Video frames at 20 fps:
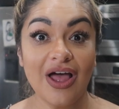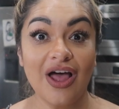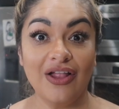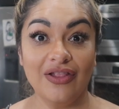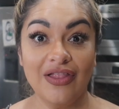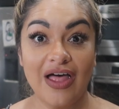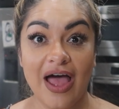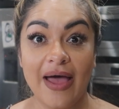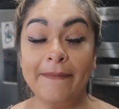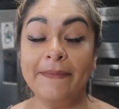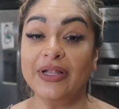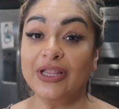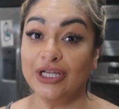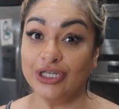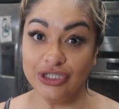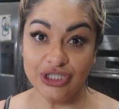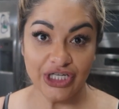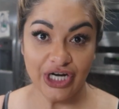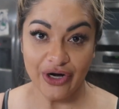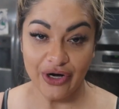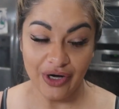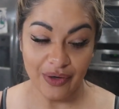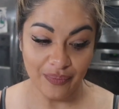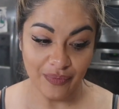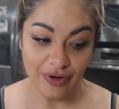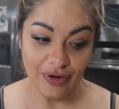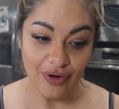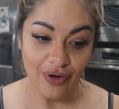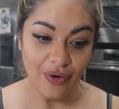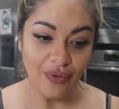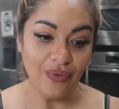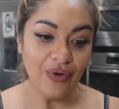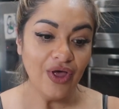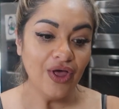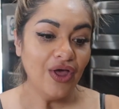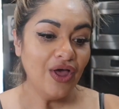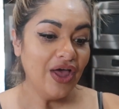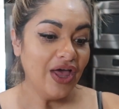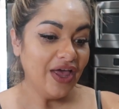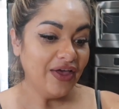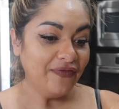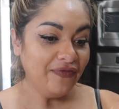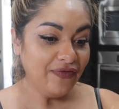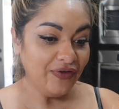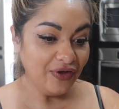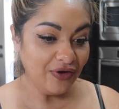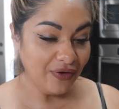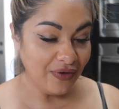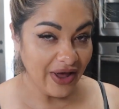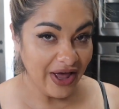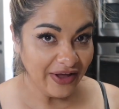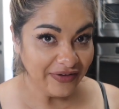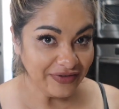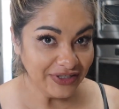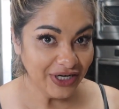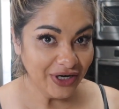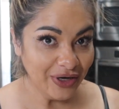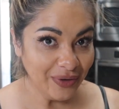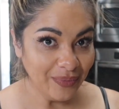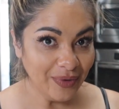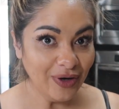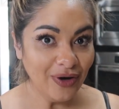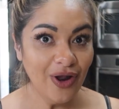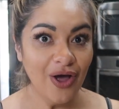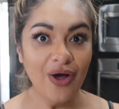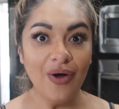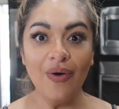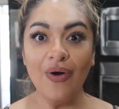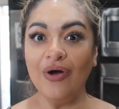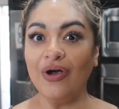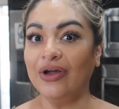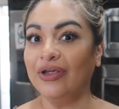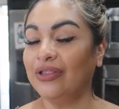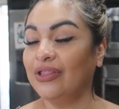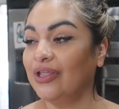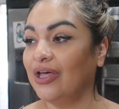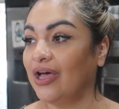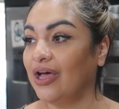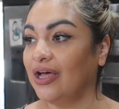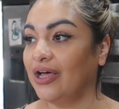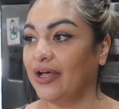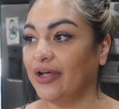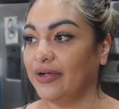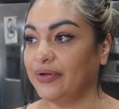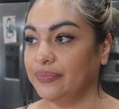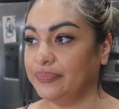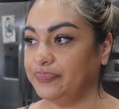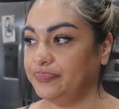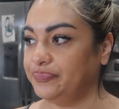a lot. But the cherry Merlot, if you don't have cherry Merlot, or the